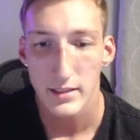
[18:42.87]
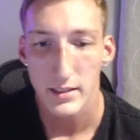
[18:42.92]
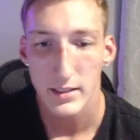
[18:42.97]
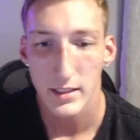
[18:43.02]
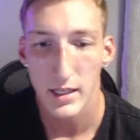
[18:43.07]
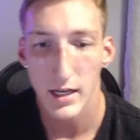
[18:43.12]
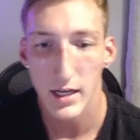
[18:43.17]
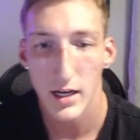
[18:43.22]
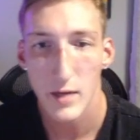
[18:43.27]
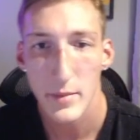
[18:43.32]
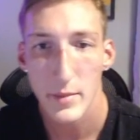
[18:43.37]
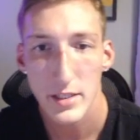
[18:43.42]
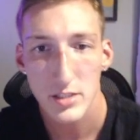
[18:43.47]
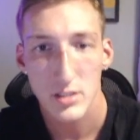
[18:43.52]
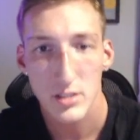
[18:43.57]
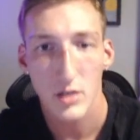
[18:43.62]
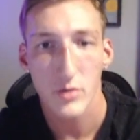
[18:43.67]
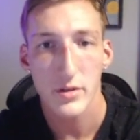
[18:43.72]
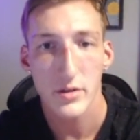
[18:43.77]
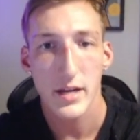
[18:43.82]
Um, and
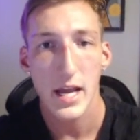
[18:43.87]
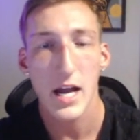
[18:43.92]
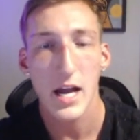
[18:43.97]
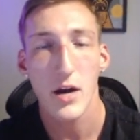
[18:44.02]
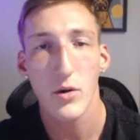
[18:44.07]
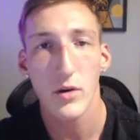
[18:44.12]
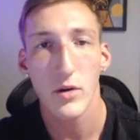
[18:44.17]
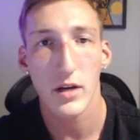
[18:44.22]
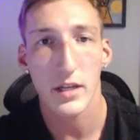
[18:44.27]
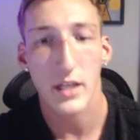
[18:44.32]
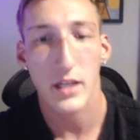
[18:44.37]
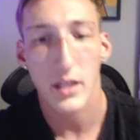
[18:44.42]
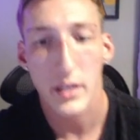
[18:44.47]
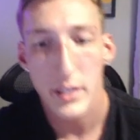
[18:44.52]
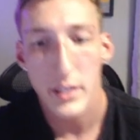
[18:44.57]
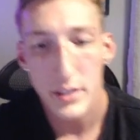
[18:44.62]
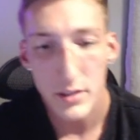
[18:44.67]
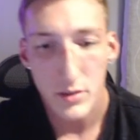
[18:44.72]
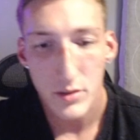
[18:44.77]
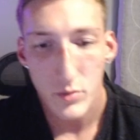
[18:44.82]
so now
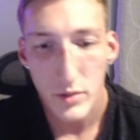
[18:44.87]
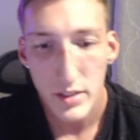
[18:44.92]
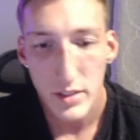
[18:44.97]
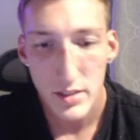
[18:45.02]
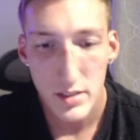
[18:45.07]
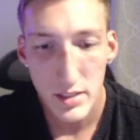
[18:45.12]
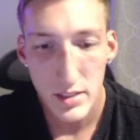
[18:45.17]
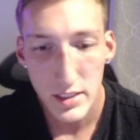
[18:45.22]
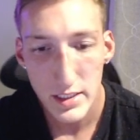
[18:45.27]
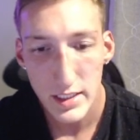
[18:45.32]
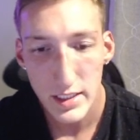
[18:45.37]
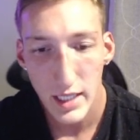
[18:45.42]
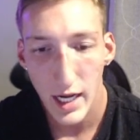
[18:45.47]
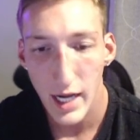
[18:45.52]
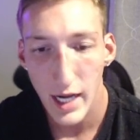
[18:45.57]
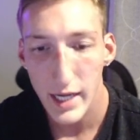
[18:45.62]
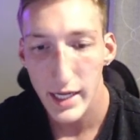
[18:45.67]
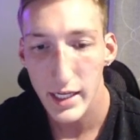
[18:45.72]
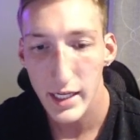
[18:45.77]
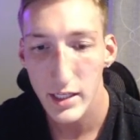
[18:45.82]
here we see
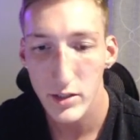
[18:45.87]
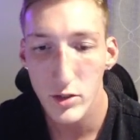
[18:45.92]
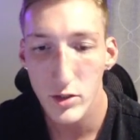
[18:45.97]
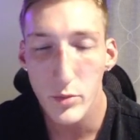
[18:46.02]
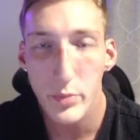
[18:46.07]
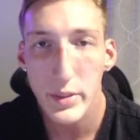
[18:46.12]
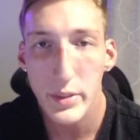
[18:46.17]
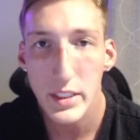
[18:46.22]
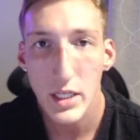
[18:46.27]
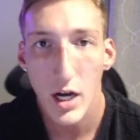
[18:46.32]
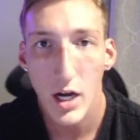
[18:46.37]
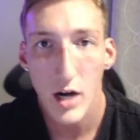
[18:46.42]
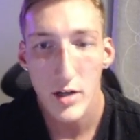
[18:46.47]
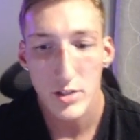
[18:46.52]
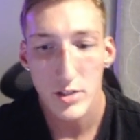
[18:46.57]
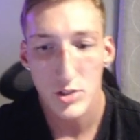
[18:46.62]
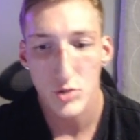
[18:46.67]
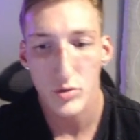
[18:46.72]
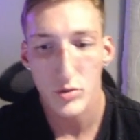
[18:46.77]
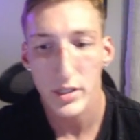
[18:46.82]
I hit a new PR.
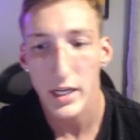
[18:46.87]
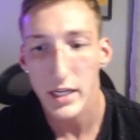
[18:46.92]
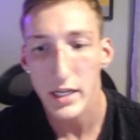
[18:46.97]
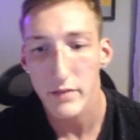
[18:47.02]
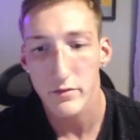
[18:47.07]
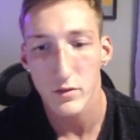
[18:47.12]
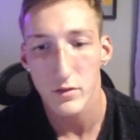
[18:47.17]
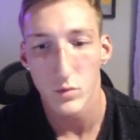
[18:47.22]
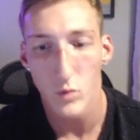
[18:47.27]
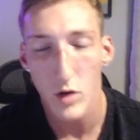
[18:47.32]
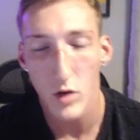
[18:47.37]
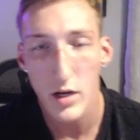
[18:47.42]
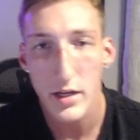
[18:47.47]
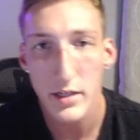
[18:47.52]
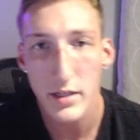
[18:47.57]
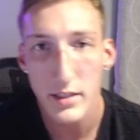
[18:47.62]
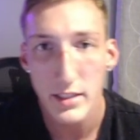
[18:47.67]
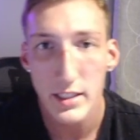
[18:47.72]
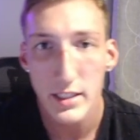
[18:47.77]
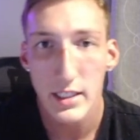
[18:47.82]
It's 380 for
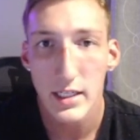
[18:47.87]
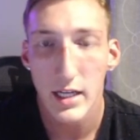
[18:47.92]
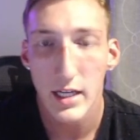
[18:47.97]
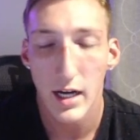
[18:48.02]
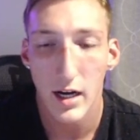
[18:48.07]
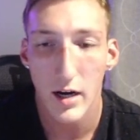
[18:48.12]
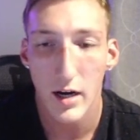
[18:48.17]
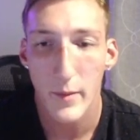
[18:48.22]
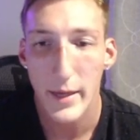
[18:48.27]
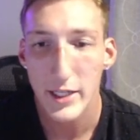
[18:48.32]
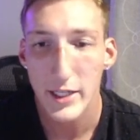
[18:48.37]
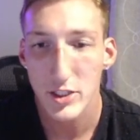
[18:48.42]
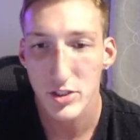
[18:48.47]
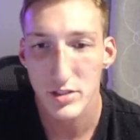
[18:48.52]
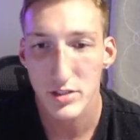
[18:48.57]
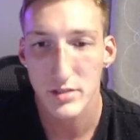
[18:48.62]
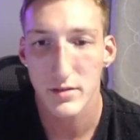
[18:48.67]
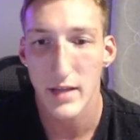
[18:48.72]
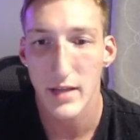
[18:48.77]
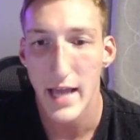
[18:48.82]
one. Um, I
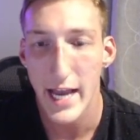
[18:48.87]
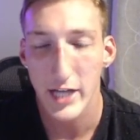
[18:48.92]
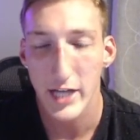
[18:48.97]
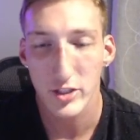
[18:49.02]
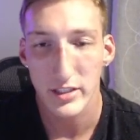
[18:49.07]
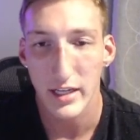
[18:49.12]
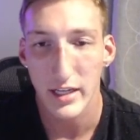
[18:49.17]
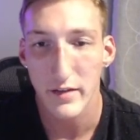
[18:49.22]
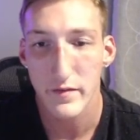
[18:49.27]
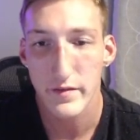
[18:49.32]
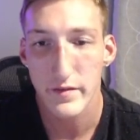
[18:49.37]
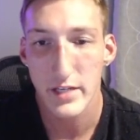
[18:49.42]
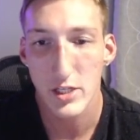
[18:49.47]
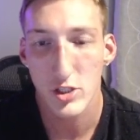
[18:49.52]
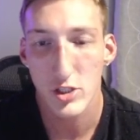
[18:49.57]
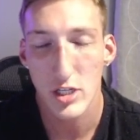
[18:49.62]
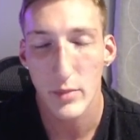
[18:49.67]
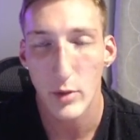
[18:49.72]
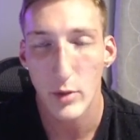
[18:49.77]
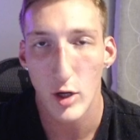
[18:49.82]
just actually I
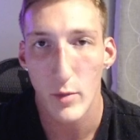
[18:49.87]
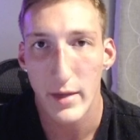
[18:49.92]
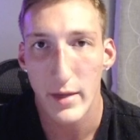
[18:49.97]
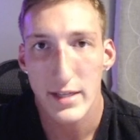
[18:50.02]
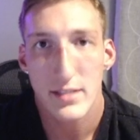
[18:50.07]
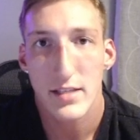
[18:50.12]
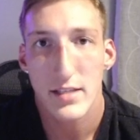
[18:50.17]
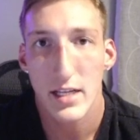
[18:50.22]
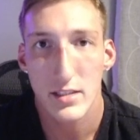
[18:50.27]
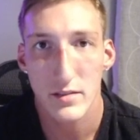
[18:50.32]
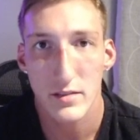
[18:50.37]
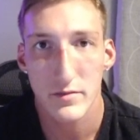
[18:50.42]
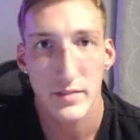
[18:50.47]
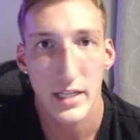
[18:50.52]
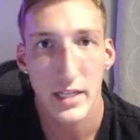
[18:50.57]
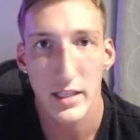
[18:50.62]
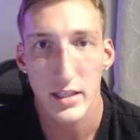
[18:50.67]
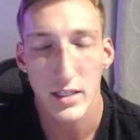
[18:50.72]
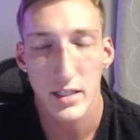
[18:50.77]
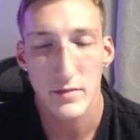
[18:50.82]
finished up all my sets of
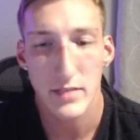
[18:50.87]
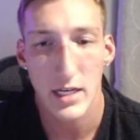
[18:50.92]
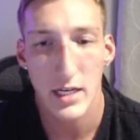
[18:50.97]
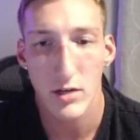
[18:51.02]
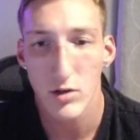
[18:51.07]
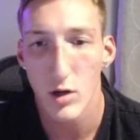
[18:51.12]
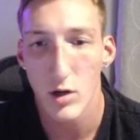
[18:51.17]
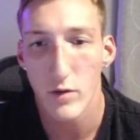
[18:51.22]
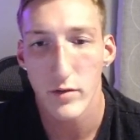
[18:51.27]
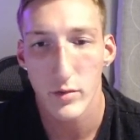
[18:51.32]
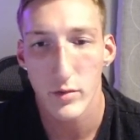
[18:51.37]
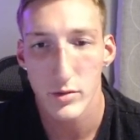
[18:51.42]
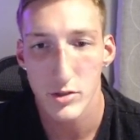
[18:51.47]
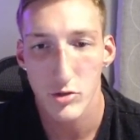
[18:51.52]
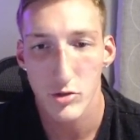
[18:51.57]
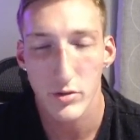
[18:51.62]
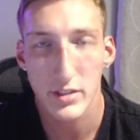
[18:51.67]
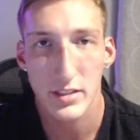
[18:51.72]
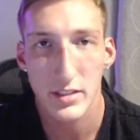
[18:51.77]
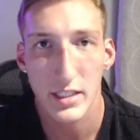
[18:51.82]
deadlifts. I don't know if it was
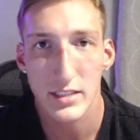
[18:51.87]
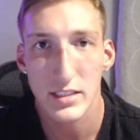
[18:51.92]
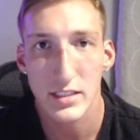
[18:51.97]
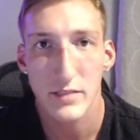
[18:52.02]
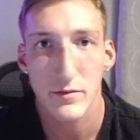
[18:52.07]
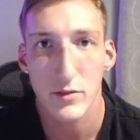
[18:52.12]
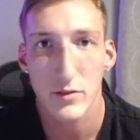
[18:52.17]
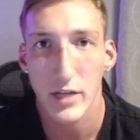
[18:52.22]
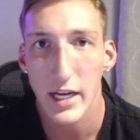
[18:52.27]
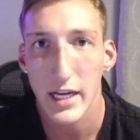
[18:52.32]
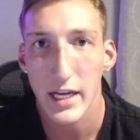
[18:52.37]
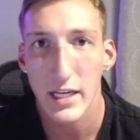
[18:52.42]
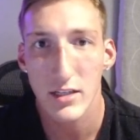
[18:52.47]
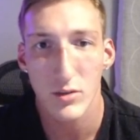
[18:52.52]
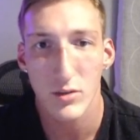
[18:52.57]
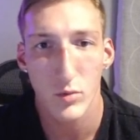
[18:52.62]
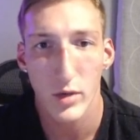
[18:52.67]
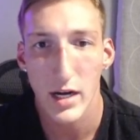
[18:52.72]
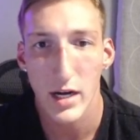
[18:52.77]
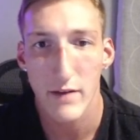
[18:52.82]
360 for eight or
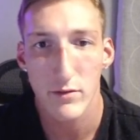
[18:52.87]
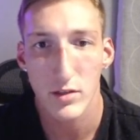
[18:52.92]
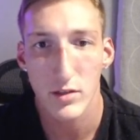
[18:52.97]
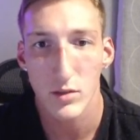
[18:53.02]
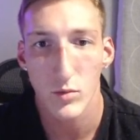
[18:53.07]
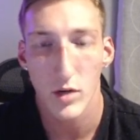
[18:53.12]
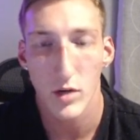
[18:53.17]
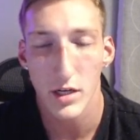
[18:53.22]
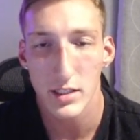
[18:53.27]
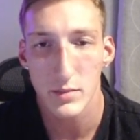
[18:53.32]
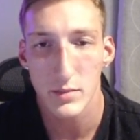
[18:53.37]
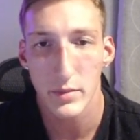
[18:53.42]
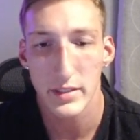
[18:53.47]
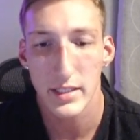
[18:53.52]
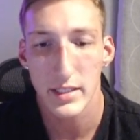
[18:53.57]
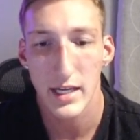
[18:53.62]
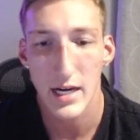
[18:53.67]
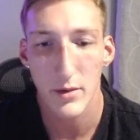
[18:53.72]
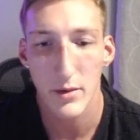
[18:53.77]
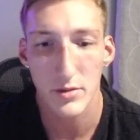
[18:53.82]
whatever it was, but
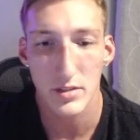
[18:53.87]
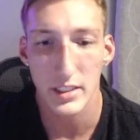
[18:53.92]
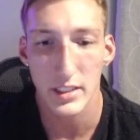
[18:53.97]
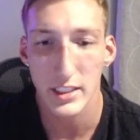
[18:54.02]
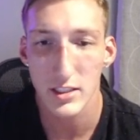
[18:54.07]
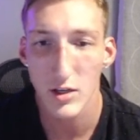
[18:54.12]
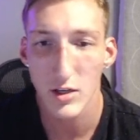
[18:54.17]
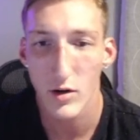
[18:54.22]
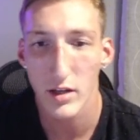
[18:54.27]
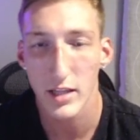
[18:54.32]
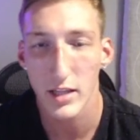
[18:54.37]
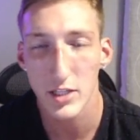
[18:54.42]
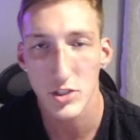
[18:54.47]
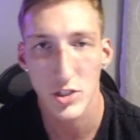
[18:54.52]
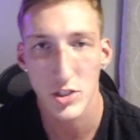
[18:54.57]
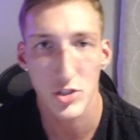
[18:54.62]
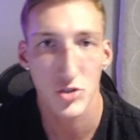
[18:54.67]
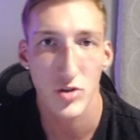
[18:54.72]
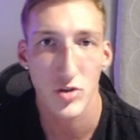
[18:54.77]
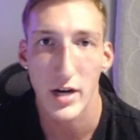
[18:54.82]
then I was like, you know what, let's
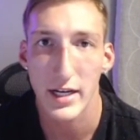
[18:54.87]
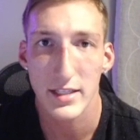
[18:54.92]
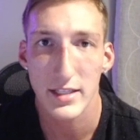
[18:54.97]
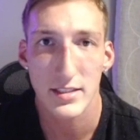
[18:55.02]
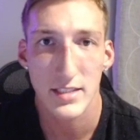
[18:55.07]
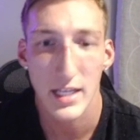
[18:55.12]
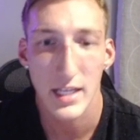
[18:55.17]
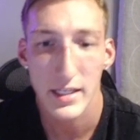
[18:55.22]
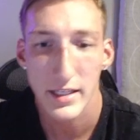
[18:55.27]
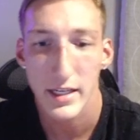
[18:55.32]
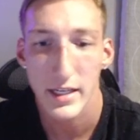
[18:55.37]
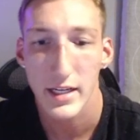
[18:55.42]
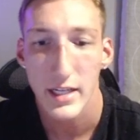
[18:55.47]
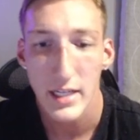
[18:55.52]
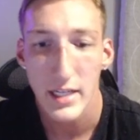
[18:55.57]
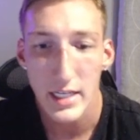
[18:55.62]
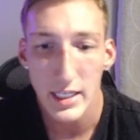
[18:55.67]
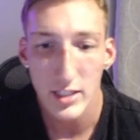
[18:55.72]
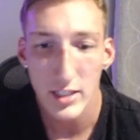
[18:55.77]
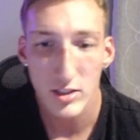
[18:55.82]
just try and send it.
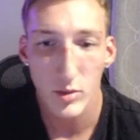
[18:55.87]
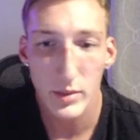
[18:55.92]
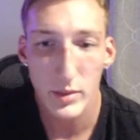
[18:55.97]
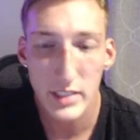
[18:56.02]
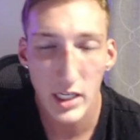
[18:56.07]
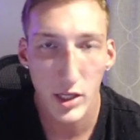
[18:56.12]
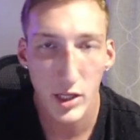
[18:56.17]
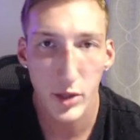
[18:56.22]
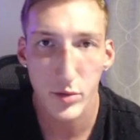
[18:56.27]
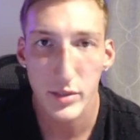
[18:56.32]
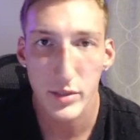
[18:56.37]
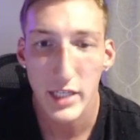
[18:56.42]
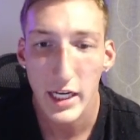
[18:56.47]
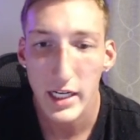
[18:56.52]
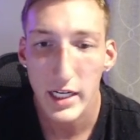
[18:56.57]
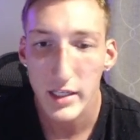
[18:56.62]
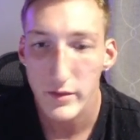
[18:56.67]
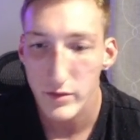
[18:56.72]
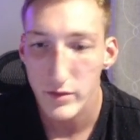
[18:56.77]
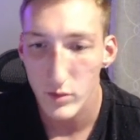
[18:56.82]
So we did
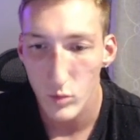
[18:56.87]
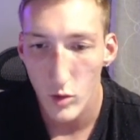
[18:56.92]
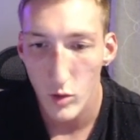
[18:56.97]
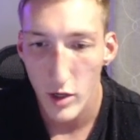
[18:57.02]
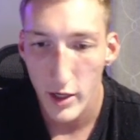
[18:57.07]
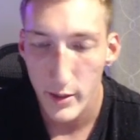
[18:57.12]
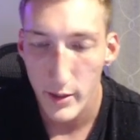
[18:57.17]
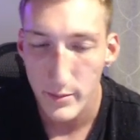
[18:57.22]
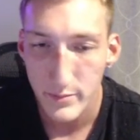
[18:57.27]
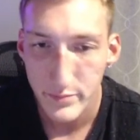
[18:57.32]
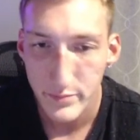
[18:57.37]
380 for one.